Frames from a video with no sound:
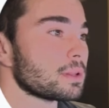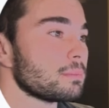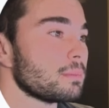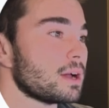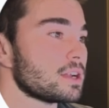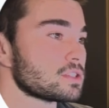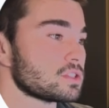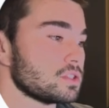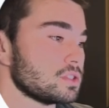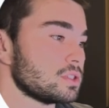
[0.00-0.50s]

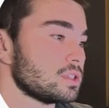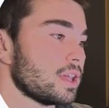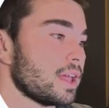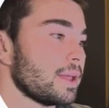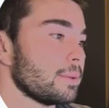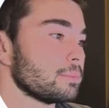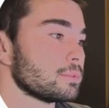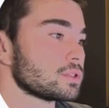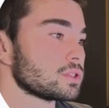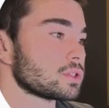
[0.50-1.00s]
much the
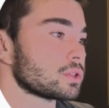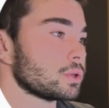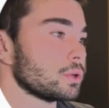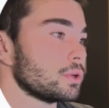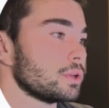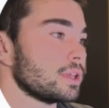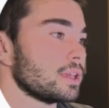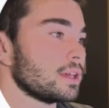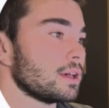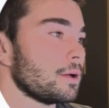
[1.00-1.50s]
same, which is good
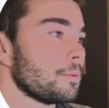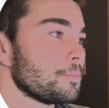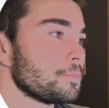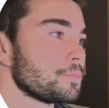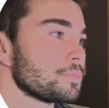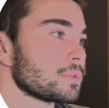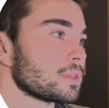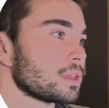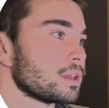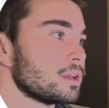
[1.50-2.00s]
here.
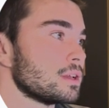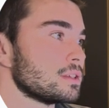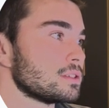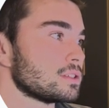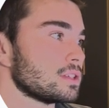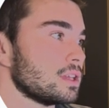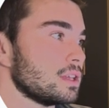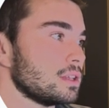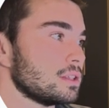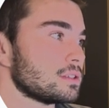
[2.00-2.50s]

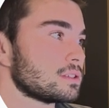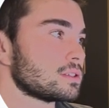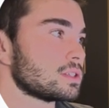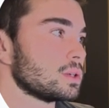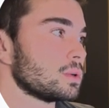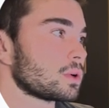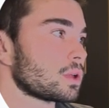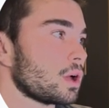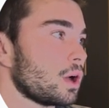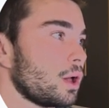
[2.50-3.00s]
See, it's
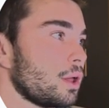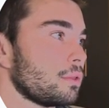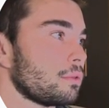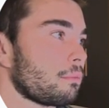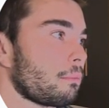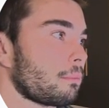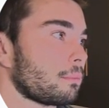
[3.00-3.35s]
still got